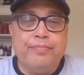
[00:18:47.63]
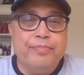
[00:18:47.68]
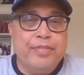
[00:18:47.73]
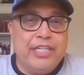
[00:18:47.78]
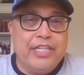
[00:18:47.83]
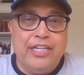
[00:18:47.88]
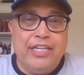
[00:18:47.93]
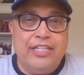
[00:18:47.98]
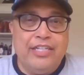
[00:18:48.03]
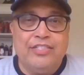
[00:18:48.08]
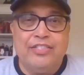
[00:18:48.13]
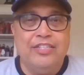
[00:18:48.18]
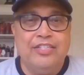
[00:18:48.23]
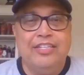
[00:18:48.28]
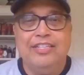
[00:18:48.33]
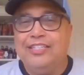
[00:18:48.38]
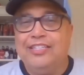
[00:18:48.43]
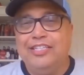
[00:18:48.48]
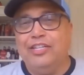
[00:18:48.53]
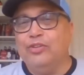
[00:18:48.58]
because
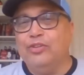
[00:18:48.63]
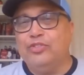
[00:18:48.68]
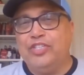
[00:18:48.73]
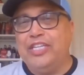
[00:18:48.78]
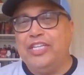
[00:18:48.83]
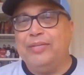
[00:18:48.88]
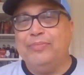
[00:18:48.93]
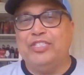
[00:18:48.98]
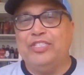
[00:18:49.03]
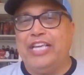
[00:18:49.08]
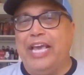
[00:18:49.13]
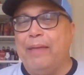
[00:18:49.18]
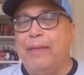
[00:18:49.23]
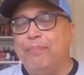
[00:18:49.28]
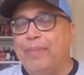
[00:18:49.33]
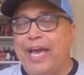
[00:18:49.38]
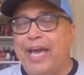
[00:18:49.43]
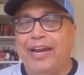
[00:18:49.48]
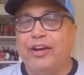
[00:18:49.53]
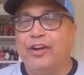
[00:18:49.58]
you know teams
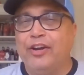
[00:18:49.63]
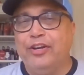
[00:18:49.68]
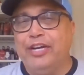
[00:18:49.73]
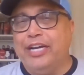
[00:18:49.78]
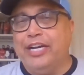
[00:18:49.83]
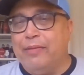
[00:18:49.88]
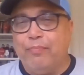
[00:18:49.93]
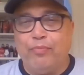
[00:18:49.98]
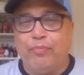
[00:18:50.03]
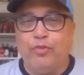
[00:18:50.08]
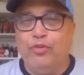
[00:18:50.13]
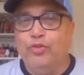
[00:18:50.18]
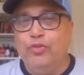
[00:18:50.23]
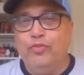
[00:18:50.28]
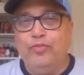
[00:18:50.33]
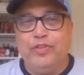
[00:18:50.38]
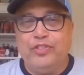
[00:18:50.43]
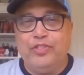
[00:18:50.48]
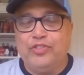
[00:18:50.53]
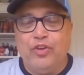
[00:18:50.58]
get better and
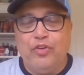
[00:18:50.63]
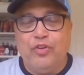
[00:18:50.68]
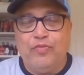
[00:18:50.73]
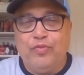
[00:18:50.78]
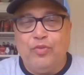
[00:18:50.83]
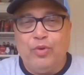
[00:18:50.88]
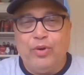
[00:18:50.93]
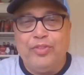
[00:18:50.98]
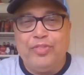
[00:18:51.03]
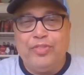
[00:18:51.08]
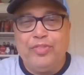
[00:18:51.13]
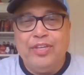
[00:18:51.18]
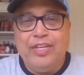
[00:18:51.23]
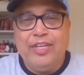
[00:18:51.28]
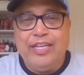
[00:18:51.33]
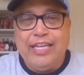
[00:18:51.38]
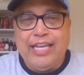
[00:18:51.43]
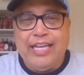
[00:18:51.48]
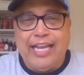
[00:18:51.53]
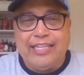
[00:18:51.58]
improve and so forth
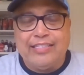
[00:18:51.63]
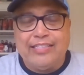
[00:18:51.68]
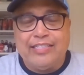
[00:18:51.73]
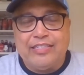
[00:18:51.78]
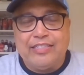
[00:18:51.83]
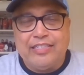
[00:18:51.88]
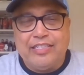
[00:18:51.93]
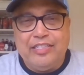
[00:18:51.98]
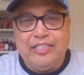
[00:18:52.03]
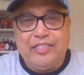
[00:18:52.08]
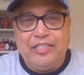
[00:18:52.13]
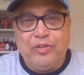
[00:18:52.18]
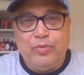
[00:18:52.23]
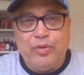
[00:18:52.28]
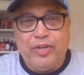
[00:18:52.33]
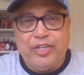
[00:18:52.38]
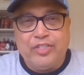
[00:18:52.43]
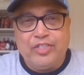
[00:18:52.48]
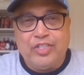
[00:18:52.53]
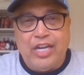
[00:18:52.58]
as the season
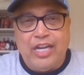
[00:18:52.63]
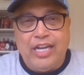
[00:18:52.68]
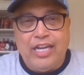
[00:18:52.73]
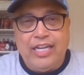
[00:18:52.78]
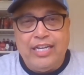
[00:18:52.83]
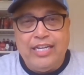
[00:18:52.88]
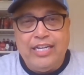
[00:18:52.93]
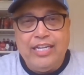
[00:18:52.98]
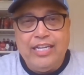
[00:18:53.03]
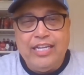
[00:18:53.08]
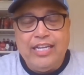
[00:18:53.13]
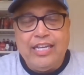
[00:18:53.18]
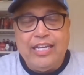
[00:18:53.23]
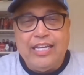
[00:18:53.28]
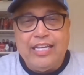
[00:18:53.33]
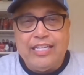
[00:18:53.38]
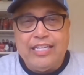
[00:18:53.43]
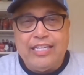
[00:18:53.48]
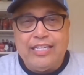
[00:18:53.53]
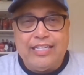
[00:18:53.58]
wears on,
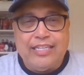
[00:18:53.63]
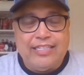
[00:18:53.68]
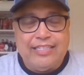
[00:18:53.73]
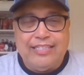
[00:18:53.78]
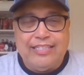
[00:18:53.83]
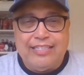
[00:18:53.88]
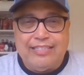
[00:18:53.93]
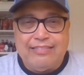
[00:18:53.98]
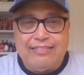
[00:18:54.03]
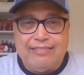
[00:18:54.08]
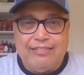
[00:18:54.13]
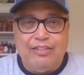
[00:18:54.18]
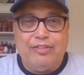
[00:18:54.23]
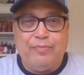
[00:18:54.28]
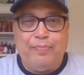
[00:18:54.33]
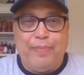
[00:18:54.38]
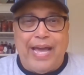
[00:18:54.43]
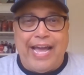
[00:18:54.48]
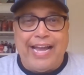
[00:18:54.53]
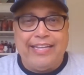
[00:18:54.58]
you, you
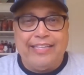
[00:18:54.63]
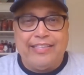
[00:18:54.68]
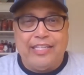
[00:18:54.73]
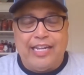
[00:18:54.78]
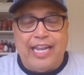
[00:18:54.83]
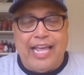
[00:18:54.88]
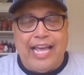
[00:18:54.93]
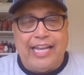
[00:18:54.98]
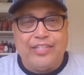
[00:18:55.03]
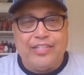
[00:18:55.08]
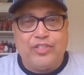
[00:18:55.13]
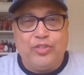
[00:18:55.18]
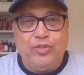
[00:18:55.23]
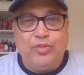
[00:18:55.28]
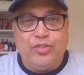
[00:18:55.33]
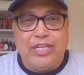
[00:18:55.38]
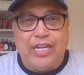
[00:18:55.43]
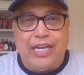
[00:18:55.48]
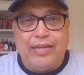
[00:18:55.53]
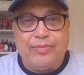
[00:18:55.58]
look back at the last
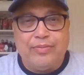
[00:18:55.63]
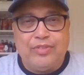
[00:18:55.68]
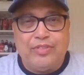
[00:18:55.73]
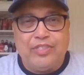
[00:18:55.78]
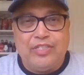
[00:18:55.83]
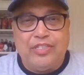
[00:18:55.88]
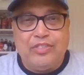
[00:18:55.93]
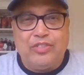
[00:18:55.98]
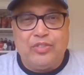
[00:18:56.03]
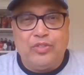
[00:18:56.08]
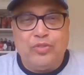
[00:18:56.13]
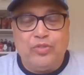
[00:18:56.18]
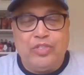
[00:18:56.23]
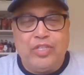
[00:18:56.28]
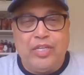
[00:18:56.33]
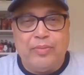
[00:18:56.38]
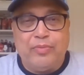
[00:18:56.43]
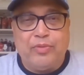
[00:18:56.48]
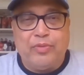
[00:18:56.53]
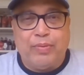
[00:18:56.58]
two times these two
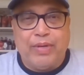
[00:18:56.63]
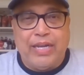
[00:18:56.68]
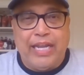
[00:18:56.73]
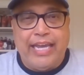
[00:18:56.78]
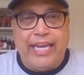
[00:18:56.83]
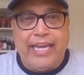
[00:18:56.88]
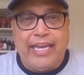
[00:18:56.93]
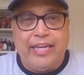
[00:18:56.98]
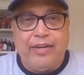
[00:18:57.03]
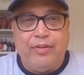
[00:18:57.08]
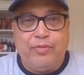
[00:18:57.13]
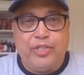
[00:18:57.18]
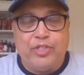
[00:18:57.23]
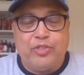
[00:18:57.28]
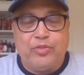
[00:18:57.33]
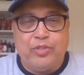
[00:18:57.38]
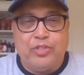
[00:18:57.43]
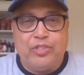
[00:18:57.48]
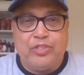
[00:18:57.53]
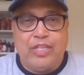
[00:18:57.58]
teams played,
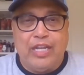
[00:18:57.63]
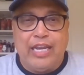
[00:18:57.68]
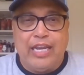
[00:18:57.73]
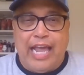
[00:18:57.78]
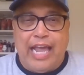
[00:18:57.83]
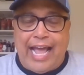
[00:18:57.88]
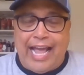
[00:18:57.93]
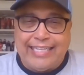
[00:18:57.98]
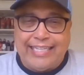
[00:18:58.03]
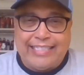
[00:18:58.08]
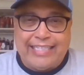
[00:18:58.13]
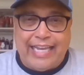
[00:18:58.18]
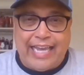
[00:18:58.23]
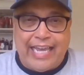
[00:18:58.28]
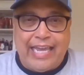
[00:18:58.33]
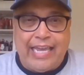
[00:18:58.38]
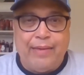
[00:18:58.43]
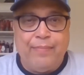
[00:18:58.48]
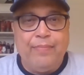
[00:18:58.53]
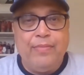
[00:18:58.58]
which was the last
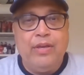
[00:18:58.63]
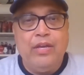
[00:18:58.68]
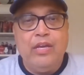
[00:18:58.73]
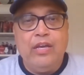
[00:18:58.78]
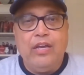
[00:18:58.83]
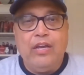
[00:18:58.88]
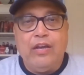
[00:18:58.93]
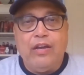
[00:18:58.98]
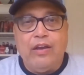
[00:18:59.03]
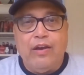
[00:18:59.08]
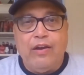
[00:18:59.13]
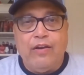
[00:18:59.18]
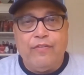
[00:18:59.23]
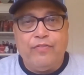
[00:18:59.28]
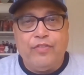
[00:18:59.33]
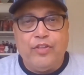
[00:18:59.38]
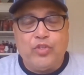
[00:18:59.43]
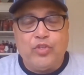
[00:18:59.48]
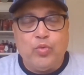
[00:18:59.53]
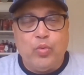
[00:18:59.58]
game
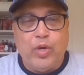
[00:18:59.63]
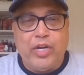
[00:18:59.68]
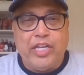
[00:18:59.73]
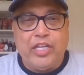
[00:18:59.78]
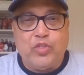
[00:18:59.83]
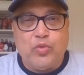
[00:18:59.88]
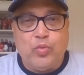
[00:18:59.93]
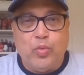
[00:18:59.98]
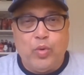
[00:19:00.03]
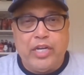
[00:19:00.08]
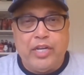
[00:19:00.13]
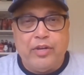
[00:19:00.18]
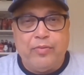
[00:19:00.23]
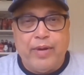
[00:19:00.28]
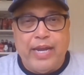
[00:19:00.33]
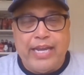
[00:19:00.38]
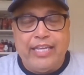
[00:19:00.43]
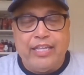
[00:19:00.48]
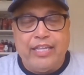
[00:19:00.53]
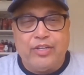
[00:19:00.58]
of the 2020
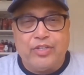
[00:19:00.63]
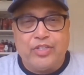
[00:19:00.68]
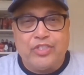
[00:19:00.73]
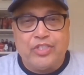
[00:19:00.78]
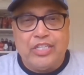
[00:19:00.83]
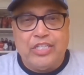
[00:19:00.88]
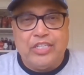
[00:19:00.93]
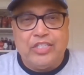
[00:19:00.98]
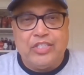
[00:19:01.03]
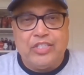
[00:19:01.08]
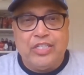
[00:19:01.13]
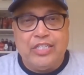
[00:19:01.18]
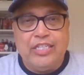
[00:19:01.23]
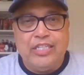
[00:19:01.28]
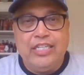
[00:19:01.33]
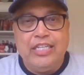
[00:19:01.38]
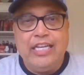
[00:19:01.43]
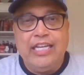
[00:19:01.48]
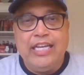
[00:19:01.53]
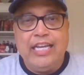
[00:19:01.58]
regular
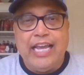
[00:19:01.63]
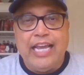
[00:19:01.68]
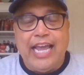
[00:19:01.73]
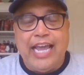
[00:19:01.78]
season